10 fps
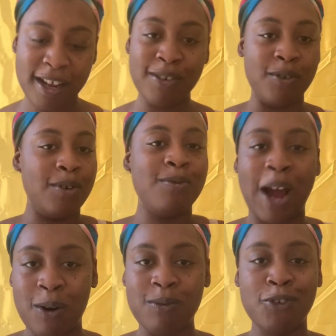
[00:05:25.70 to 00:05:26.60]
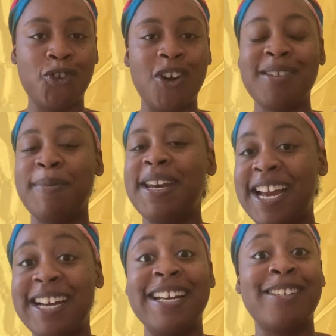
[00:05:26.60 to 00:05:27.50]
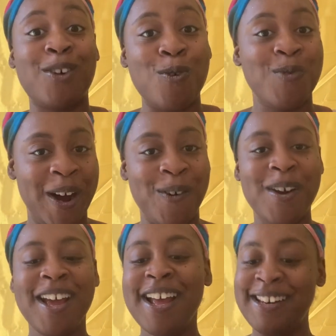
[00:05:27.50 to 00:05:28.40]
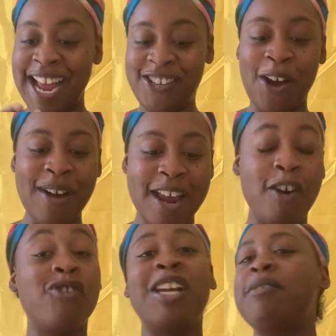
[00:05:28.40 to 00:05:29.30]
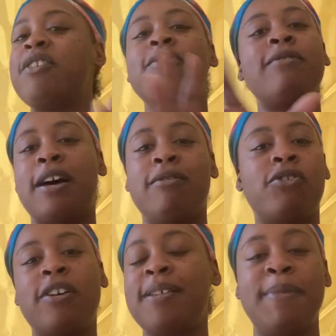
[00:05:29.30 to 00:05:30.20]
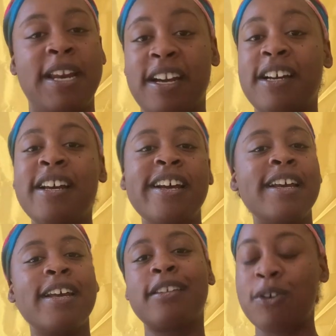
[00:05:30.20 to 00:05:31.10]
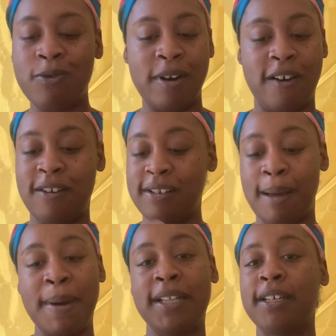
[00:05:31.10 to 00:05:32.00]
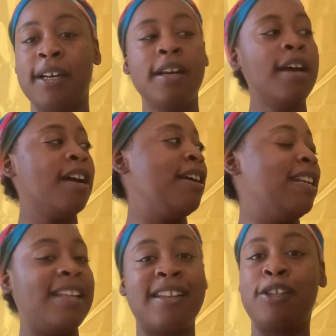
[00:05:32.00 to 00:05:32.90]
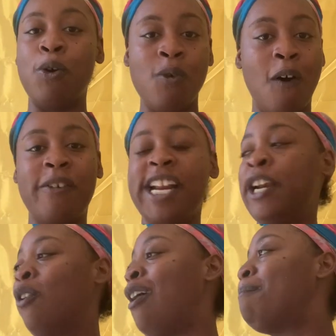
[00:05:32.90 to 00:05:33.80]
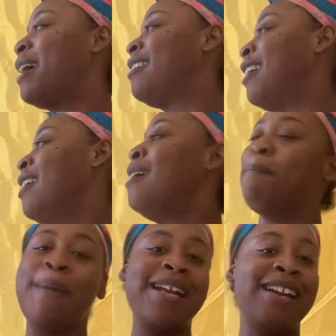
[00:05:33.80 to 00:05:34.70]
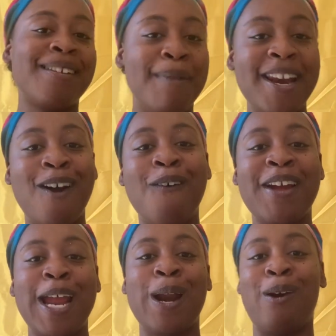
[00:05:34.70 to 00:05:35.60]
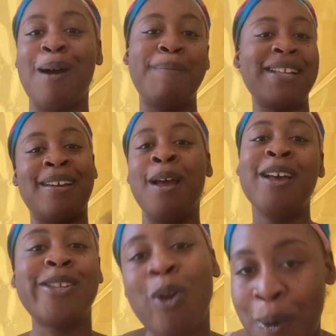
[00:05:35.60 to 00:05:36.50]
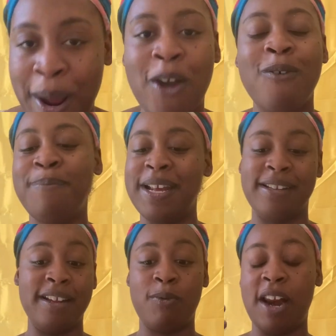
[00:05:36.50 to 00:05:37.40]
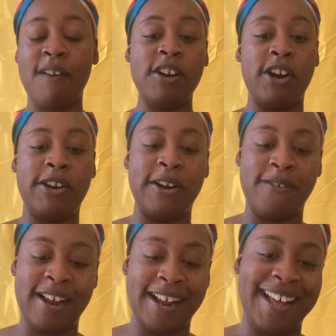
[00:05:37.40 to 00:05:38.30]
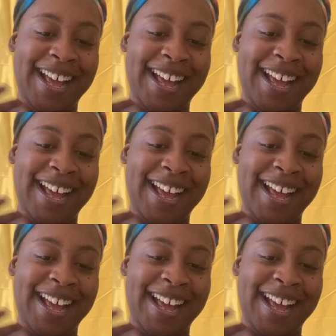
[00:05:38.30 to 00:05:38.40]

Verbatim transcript: Do you though? Trust me, nigga, it's cool though. That's your energy. Do you though? Trust me, nigga, it's cool though, because I'm about to get this dude over here, or I'm about to make this money over here, or I'm about to start my own business. Whatever you're doing,